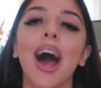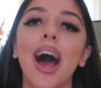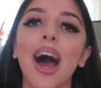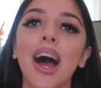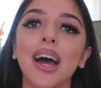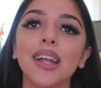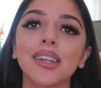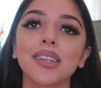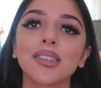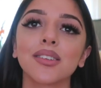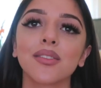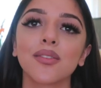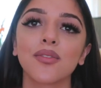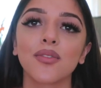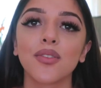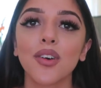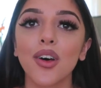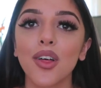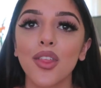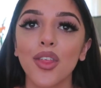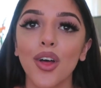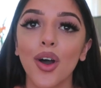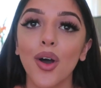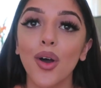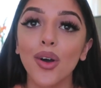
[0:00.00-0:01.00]
And
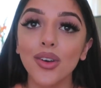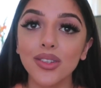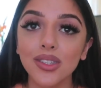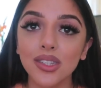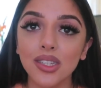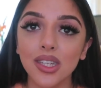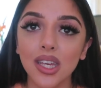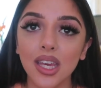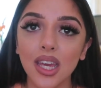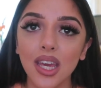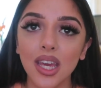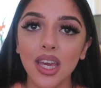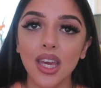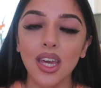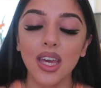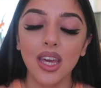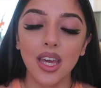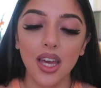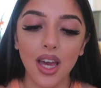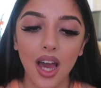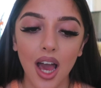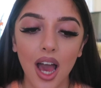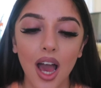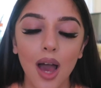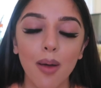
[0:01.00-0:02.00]
for the
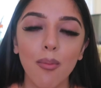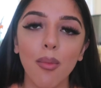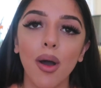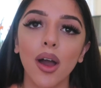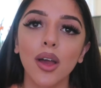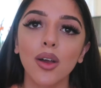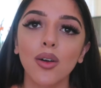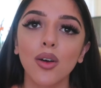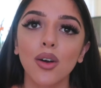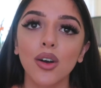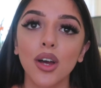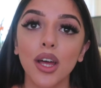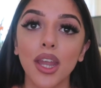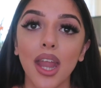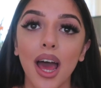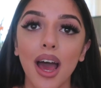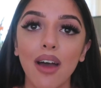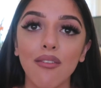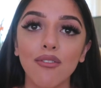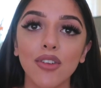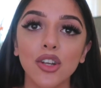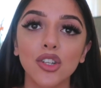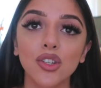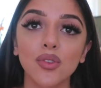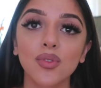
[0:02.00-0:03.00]
OSCE, I got an
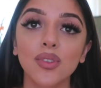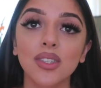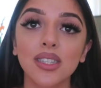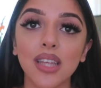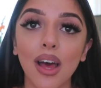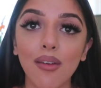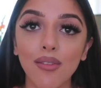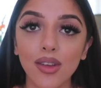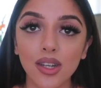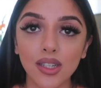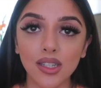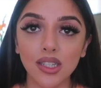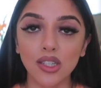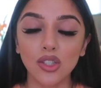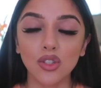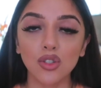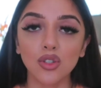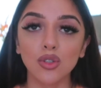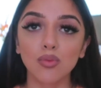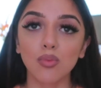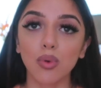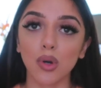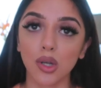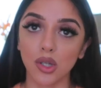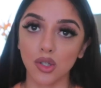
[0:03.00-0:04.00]
average of
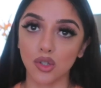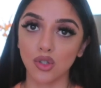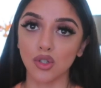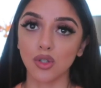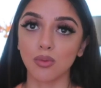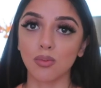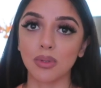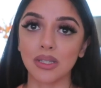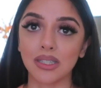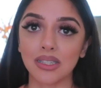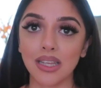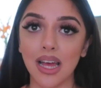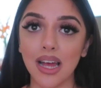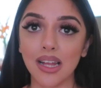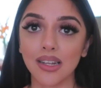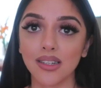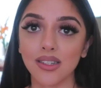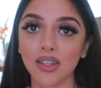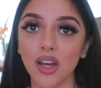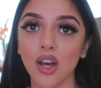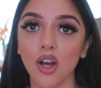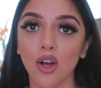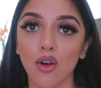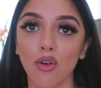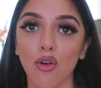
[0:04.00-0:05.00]

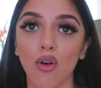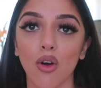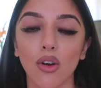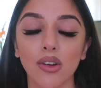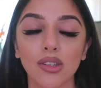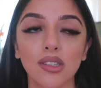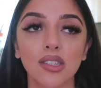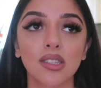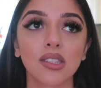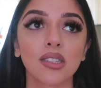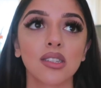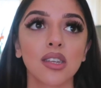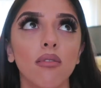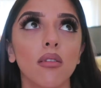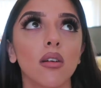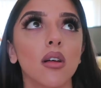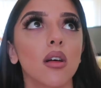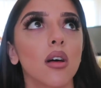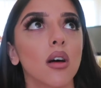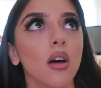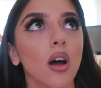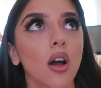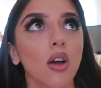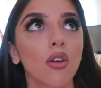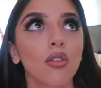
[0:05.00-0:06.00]
72.2%
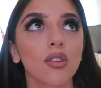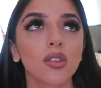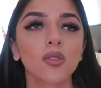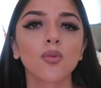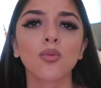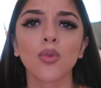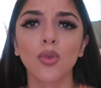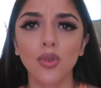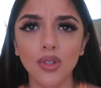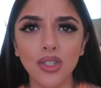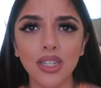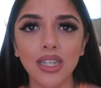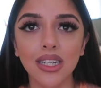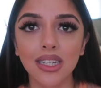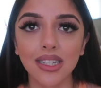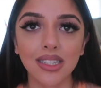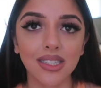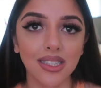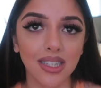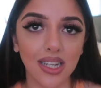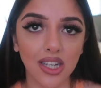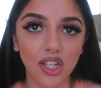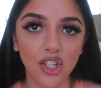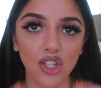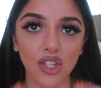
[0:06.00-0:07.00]
across
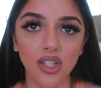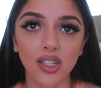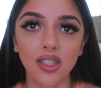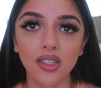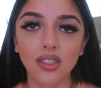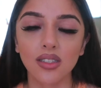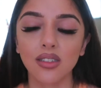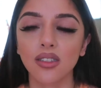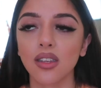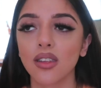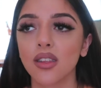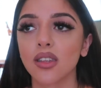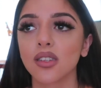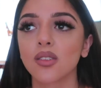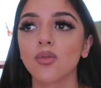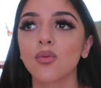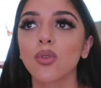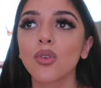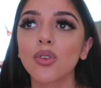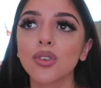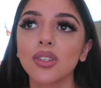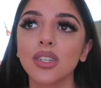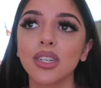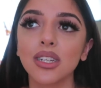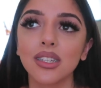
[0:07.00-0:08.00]
14 stations. So there's
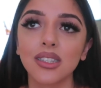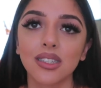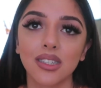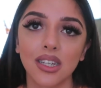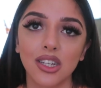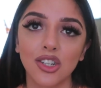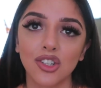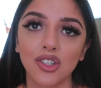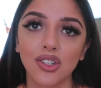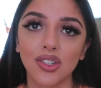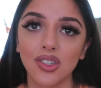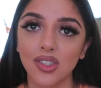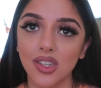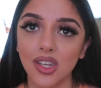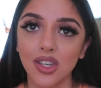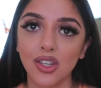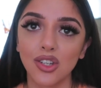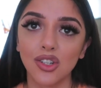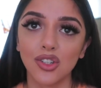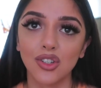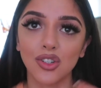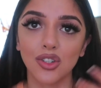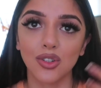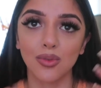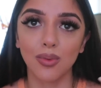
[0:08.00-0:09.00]
14 stations that
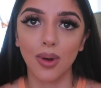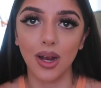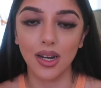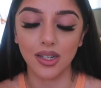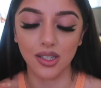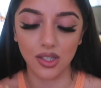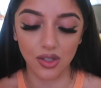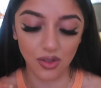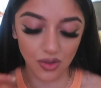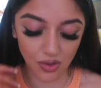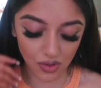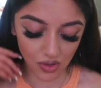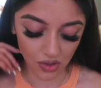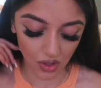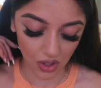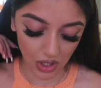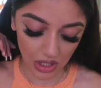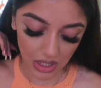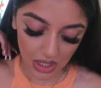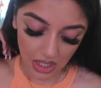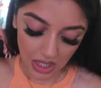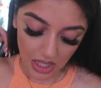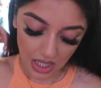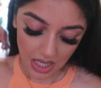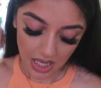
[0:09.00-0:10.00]
you do practicals
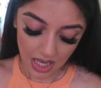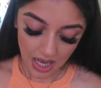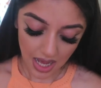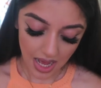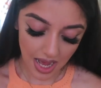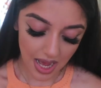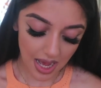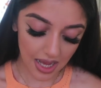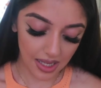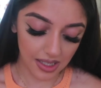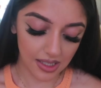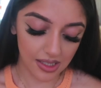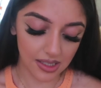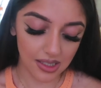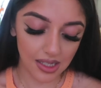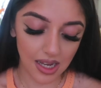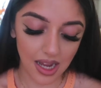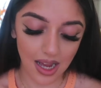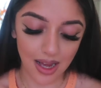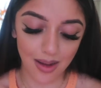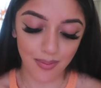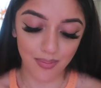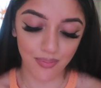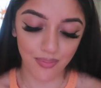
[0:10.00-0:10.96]
on, and